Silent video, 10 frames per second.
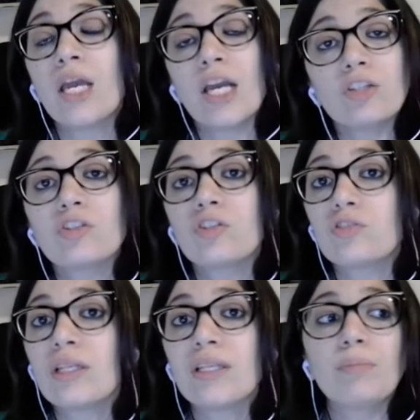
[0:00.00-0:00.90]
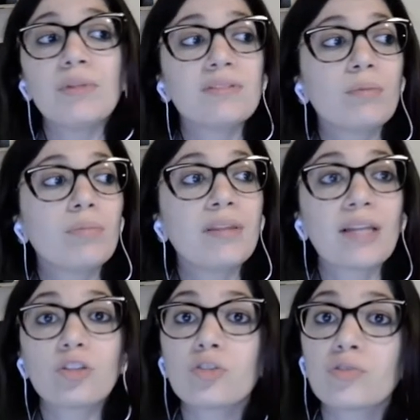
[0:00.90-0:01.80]
It could really be simply
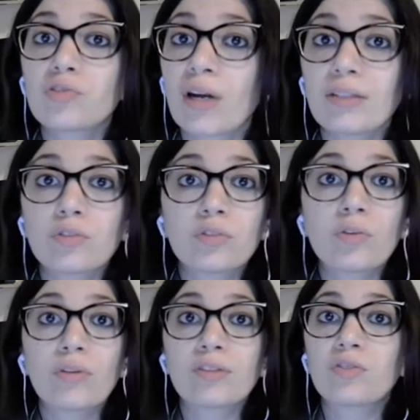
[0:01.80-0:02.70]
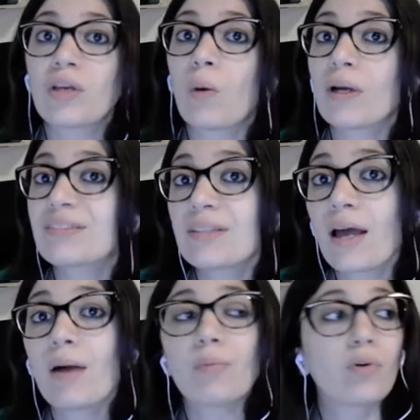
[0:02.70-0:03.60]
that you've tried to do this via
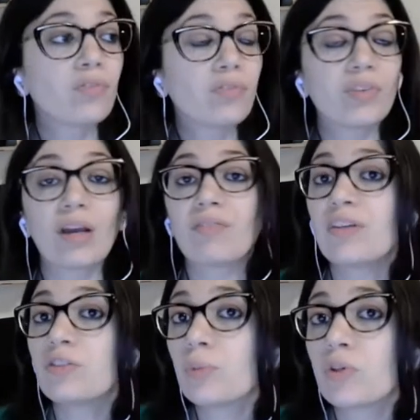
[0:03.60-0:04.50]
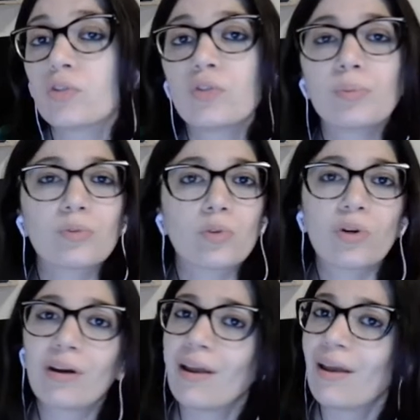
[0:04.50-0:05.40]
WhatsApp or via Facebook groups
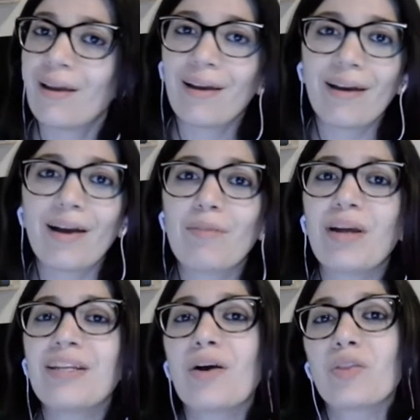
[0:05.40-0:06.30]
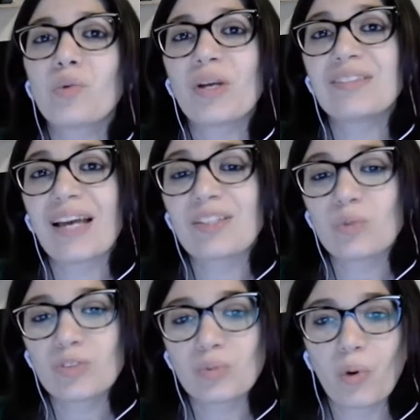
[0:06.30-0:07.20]
or many other ways as
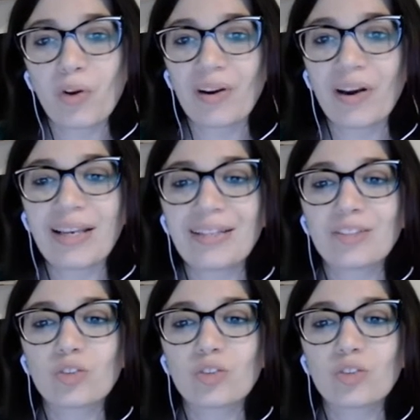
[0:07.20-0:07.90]
we spoke earlier.